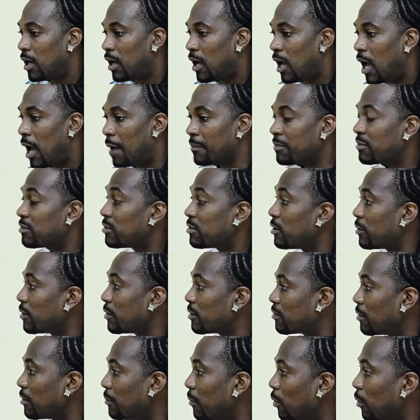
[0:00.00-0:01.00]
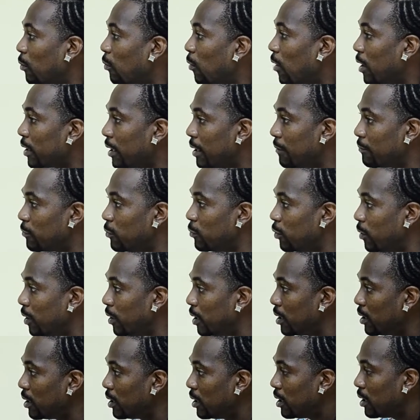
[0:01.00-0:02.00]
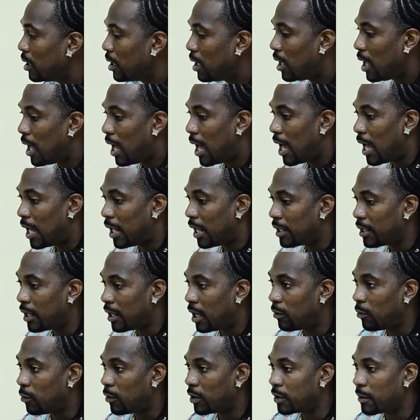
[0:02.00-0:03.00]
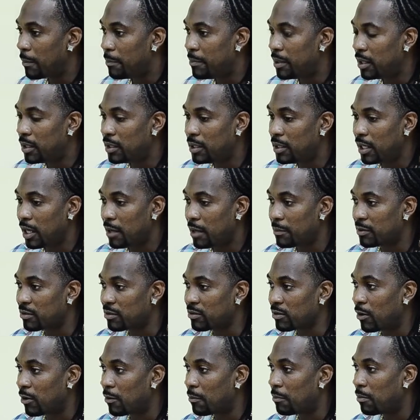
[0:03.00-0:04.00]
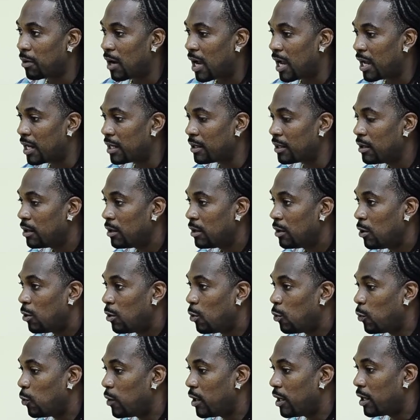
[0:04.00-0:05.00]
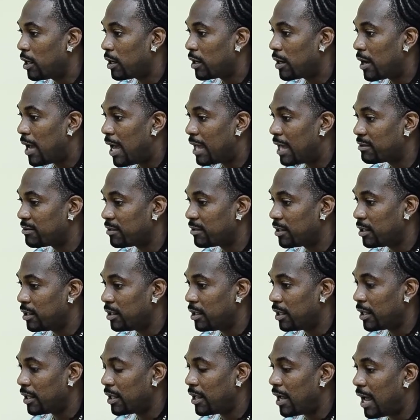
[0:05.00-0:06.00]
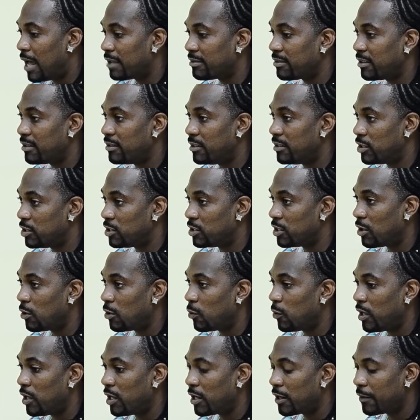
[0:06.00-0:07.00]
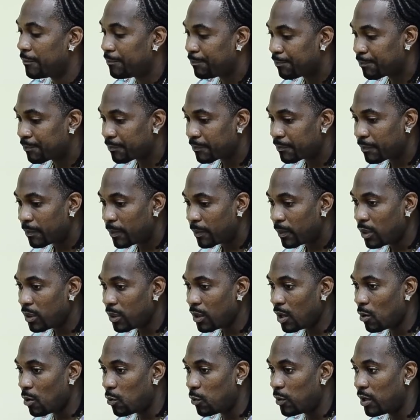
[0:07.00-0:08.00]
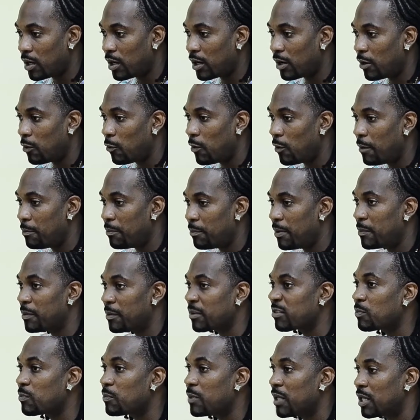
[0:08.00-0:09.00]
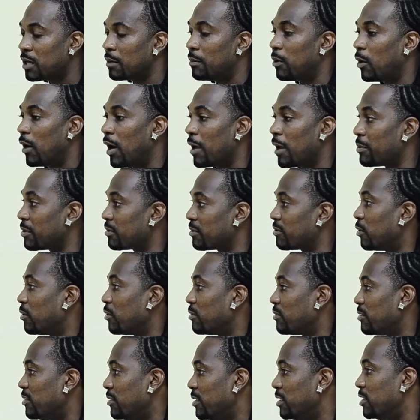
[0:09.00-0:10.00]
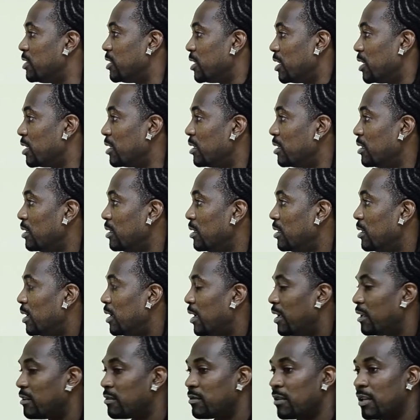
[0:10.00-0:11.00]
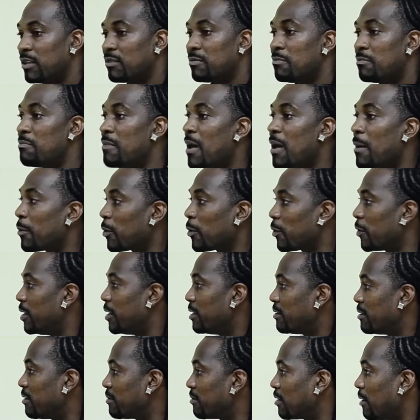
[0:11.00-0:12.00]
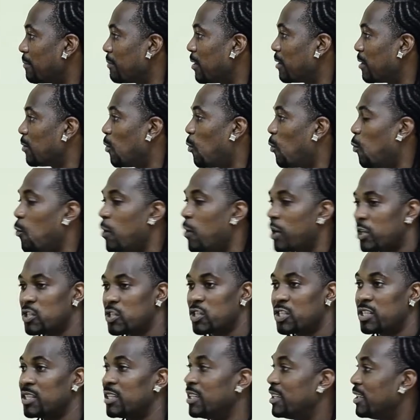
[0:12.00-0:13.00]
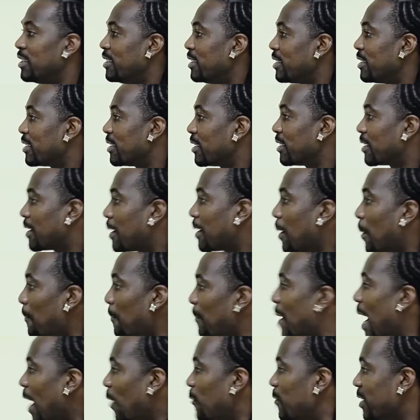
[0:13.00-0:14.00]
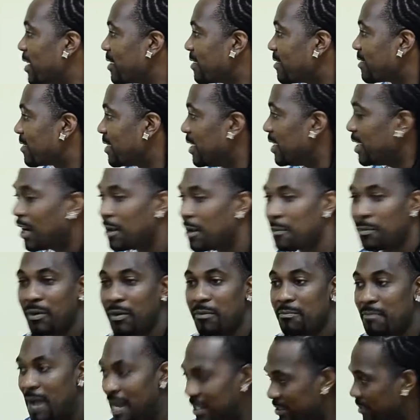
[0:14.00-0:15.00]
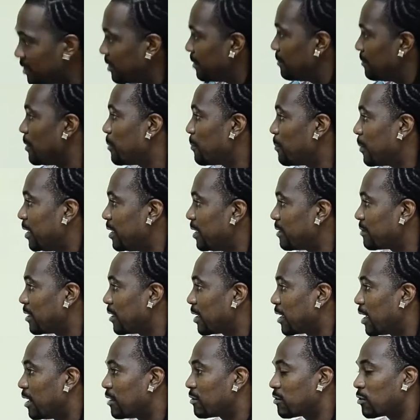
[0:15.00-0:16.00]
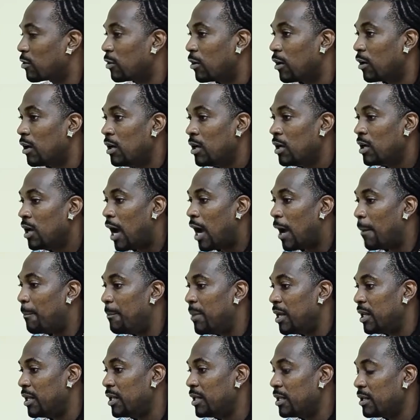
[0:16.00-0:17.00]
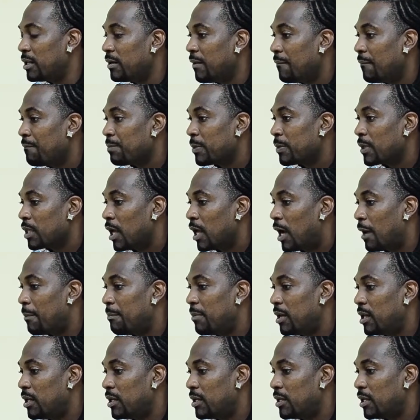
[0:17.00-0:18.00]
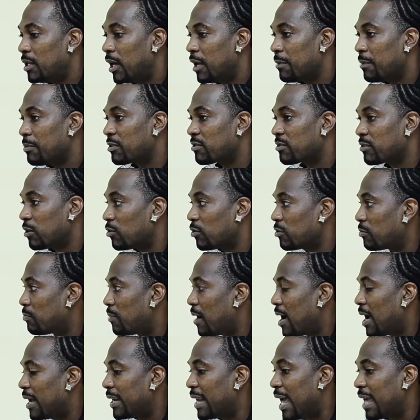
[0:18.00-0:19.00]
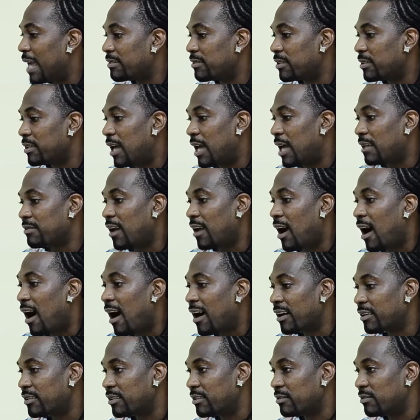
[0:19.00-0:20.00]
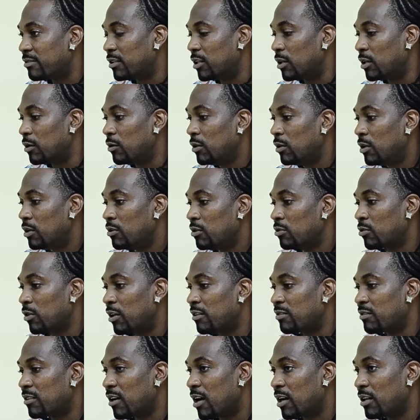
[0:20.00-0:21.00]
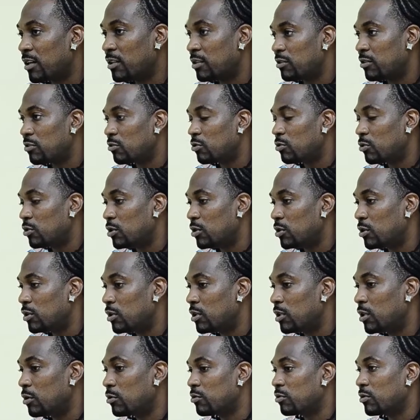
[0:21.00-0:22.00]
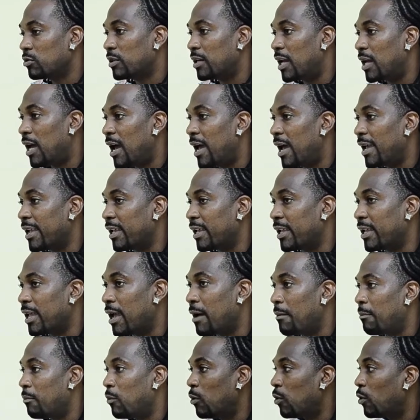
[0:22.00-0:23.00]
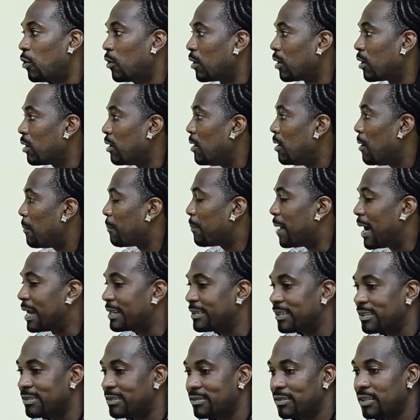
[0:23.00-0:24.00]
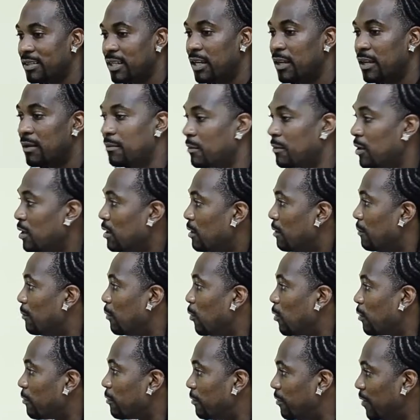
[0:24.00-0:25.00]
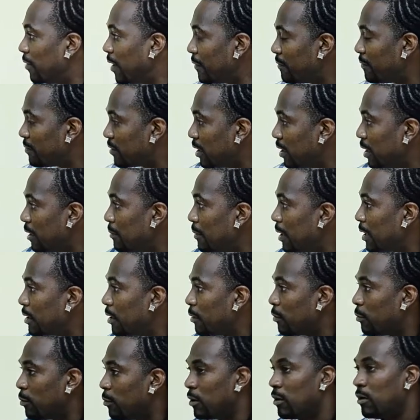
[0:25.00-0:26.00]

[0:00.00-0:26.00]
I'm serious about what I'm doing, and I want to build the Hypasound brand where, as in like as a DJ, where when people speak about Hypasound the DJ, is memories, is something they wish could come back. We could see Hyper mashing up the place again. So I building the Hypasounds brand as an artist now. So I started the studio now so that I could get more practice time, more vibe time, and